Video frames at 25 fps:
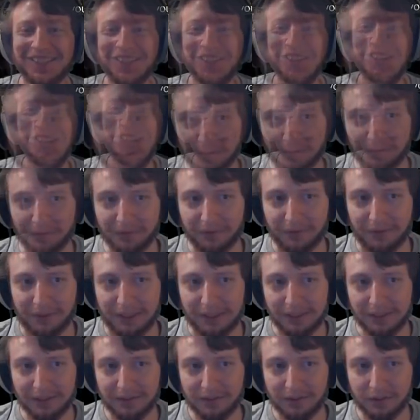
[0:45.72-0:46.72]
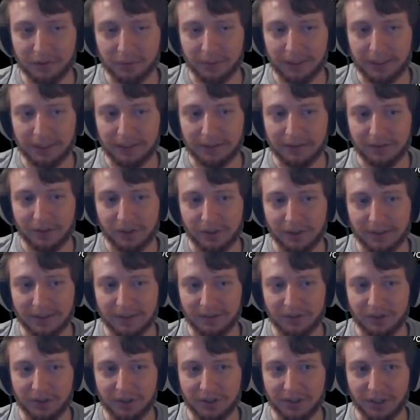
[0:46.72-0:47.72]
We have these three, so this
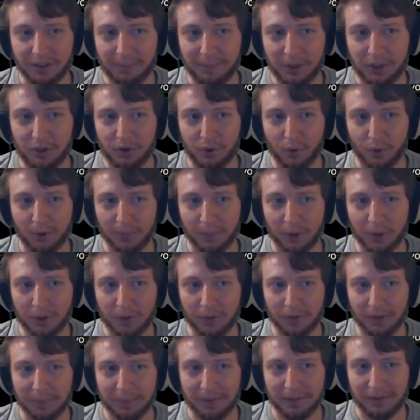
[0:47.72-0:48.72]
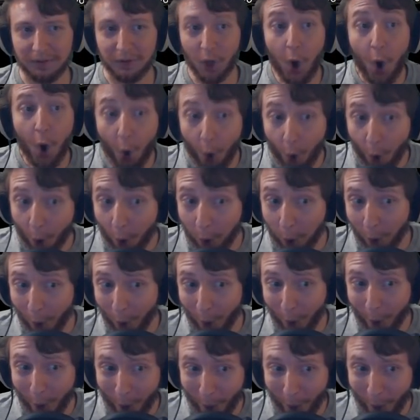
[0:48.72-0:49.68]
is just going to be normal, corrupted... Ooh.